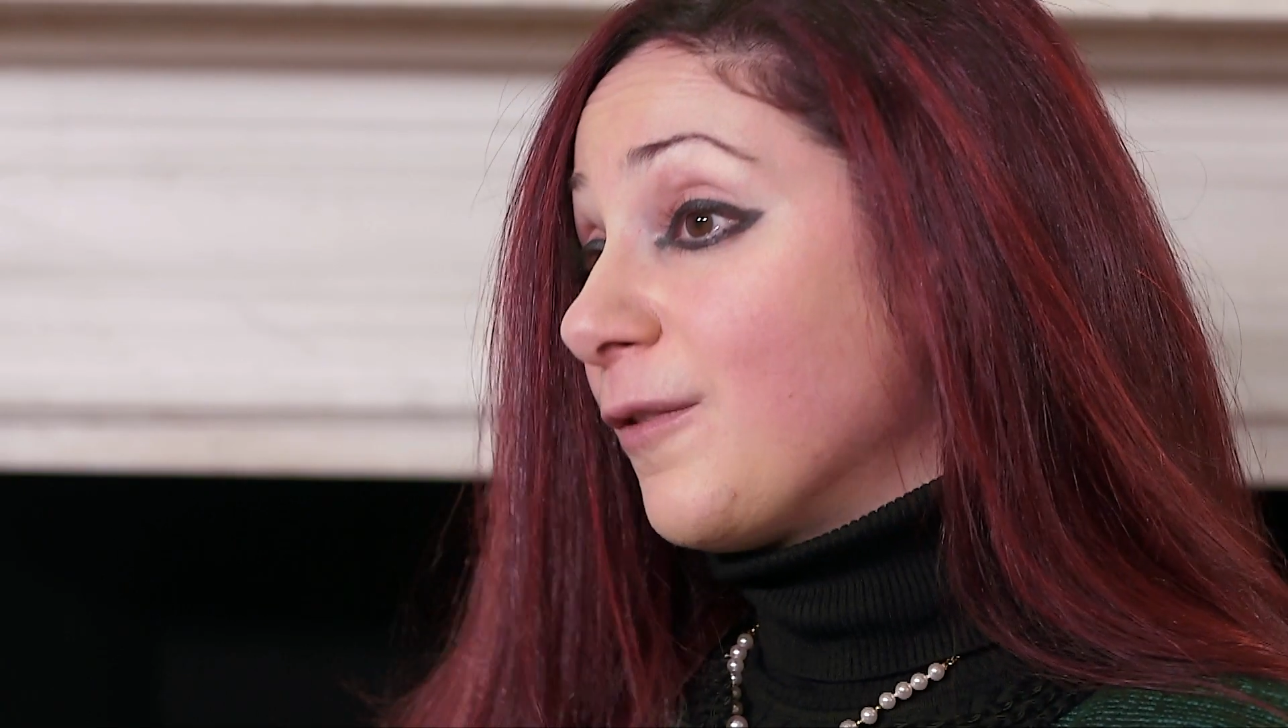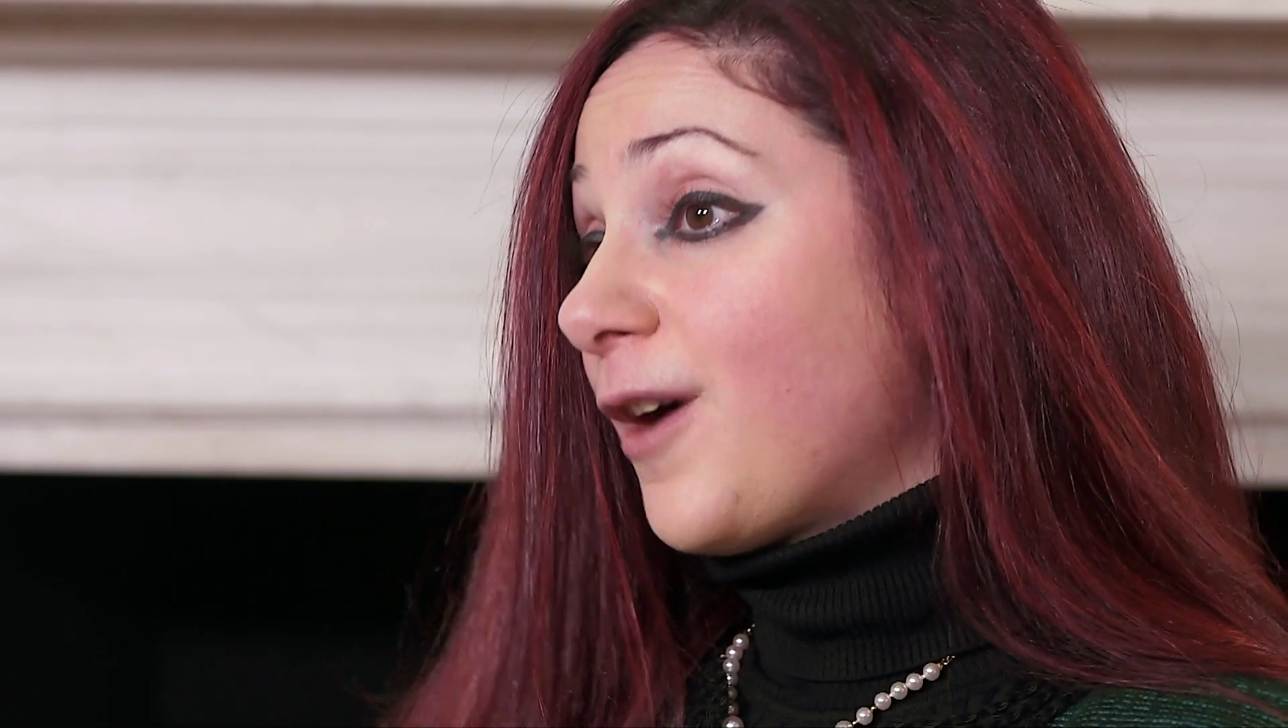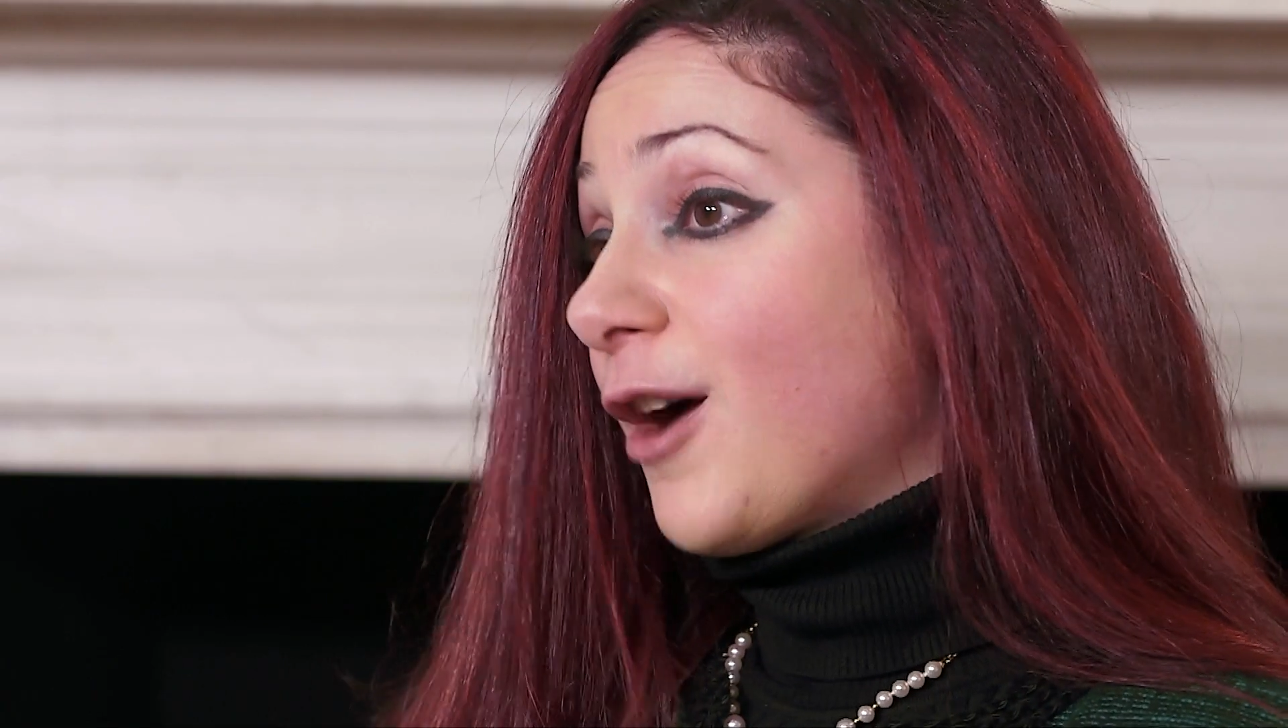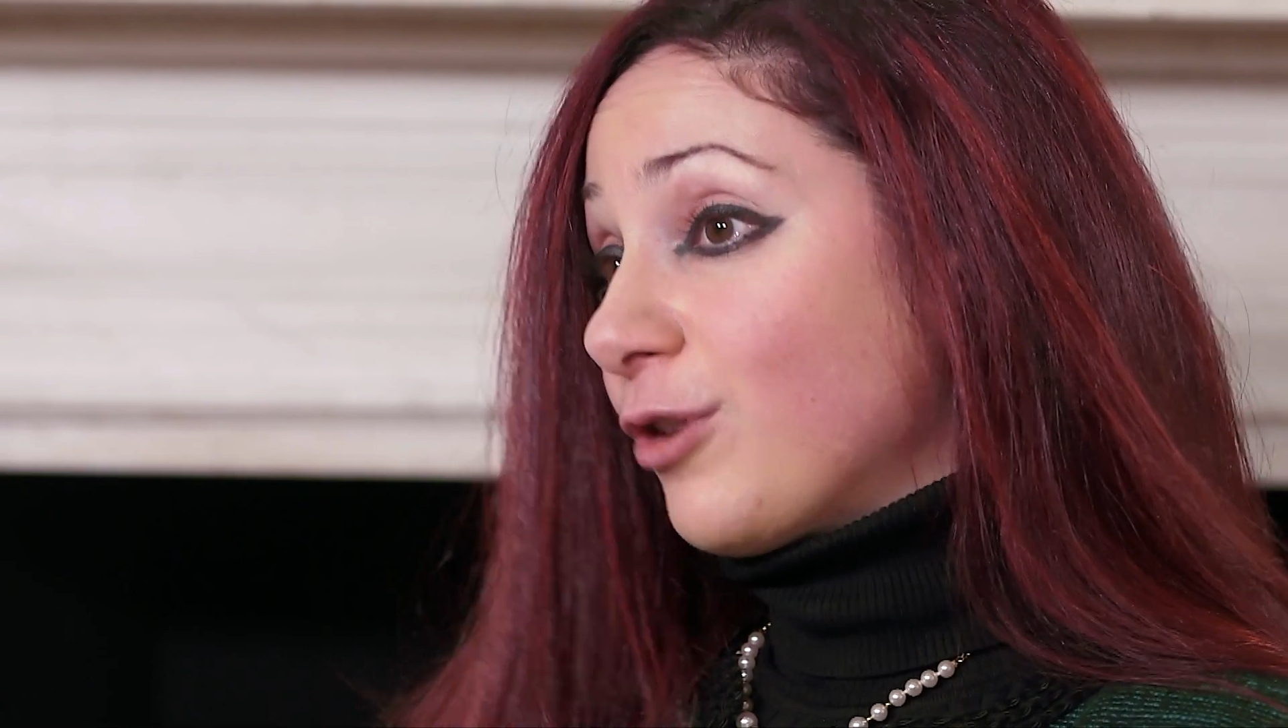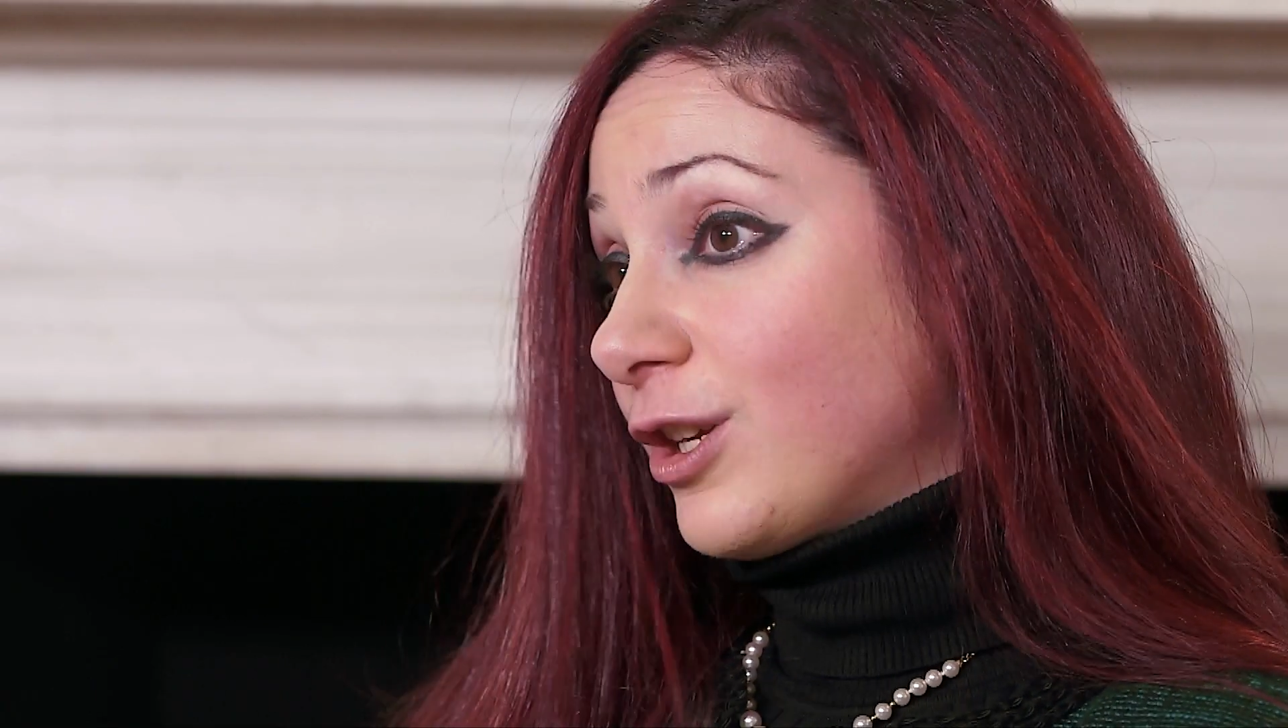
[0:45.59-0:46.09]
a
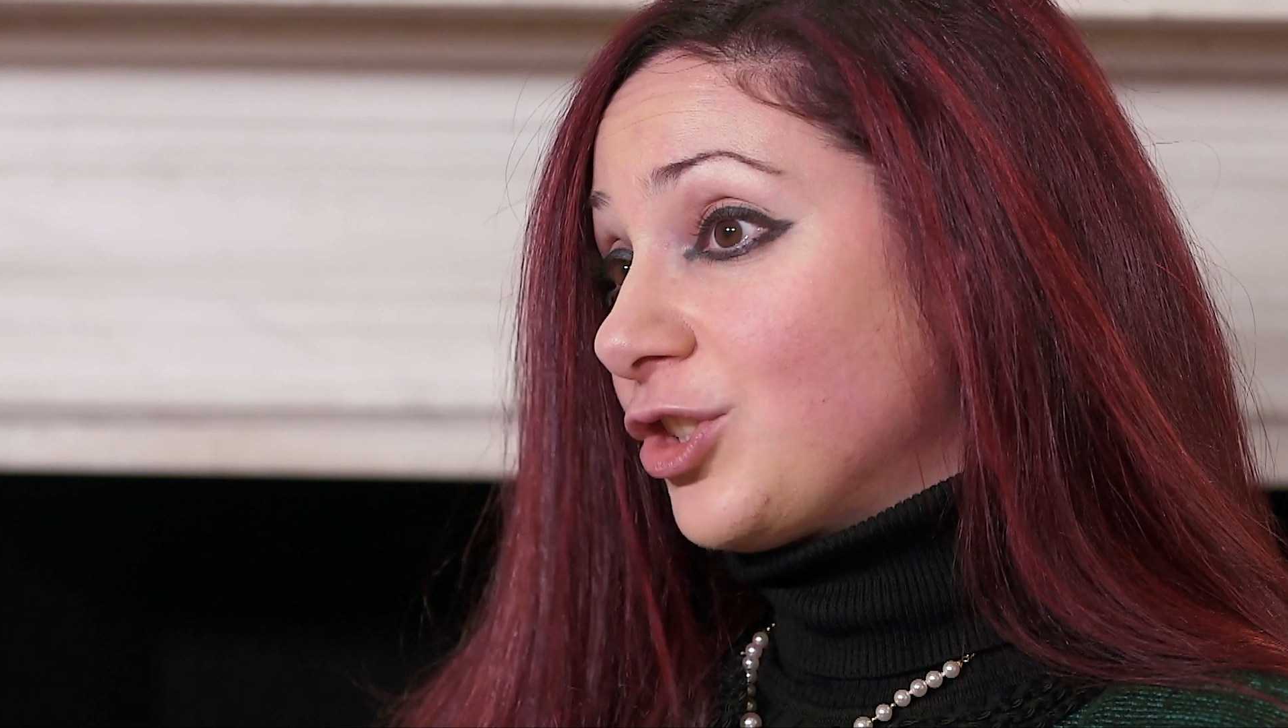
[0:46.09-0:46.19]
viral